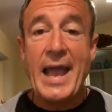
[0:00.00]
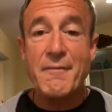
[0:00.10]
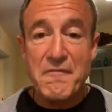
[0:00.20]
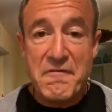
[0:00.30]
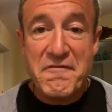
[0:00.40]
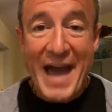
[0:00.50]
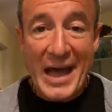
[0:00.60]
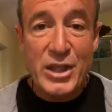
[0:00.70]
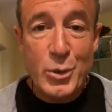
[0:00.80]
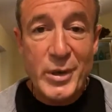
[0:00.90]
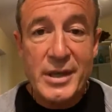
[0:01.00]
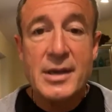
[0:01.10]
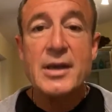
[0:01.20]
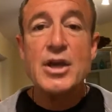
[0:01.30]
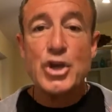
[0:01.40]
I am
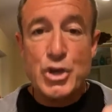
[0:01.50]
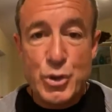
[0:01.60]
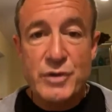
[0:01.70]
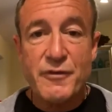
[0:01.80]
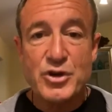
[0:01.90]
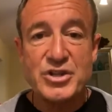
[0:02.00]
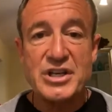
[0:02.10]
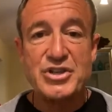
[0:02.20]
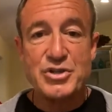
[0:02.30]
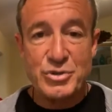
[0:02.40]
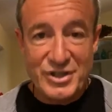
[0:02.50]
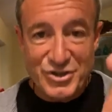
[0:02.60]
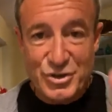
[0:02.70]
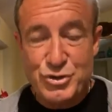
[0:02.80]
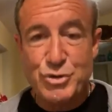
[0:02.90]
valuing university
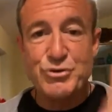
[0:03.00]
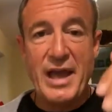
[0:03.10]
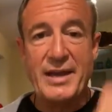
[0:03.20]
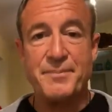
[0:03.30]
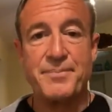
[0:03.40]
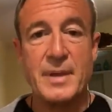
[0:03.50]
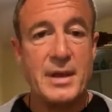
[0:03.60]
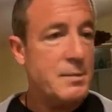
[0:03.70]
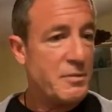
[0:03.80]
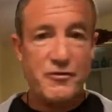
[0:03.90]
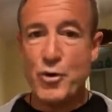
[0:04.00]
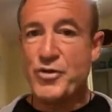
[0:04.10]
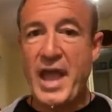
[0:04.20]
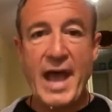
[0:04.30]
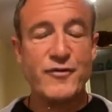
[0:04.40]
students today
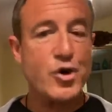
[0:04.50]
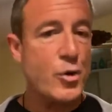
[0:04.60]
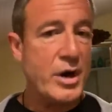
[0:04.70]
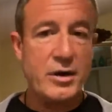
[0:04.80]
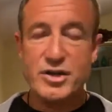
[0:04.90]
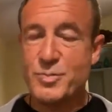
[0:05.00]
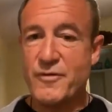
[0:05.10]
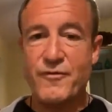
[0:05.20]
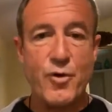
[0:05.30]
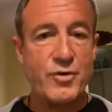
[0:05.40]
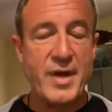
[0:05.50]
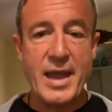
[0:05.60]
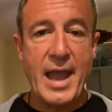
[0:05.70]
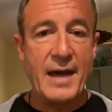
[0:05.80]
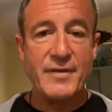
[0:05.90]
before they have careers, before
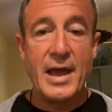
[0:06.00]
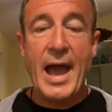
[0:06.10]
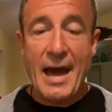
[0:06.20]
they have,